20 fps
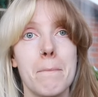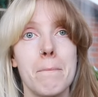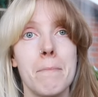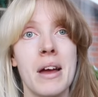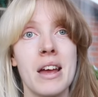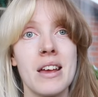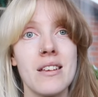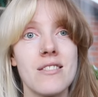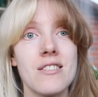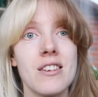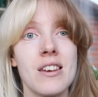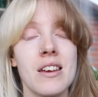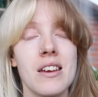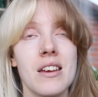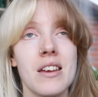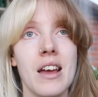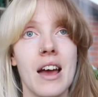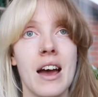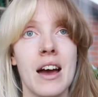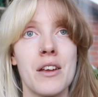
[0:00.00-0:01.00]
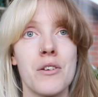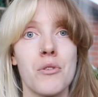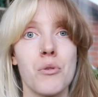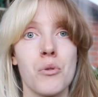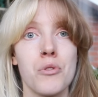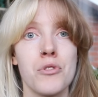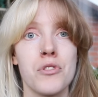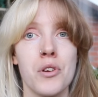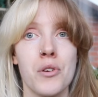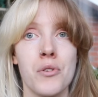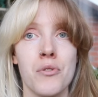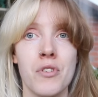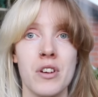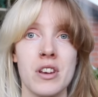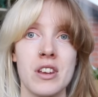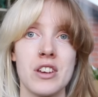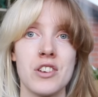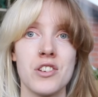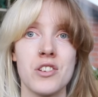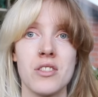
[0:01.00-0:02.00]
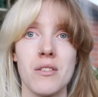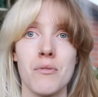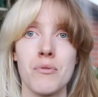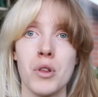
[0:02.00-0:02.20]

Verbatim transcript: painting and also finish the